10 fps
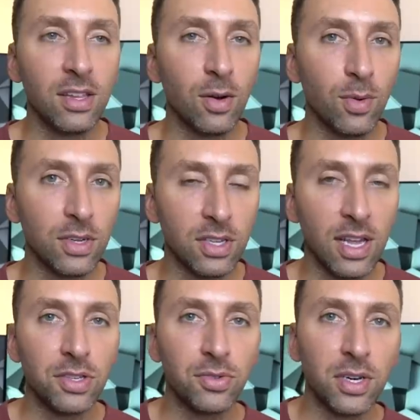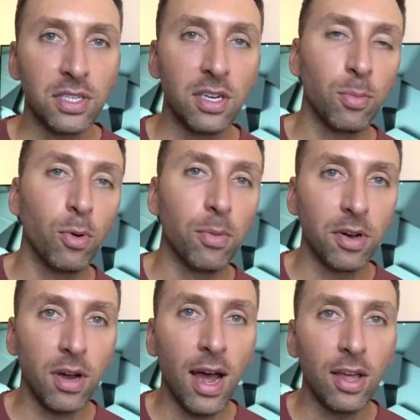There was a laceration of the
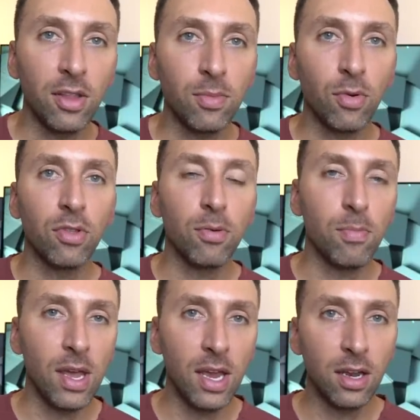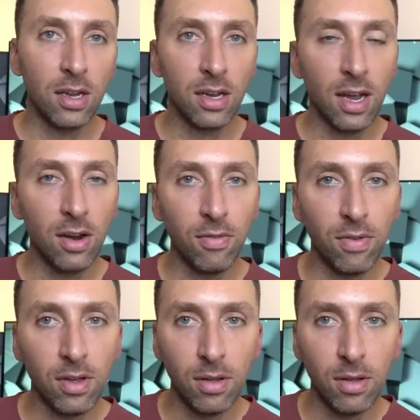pulmonary hilum or the main kind of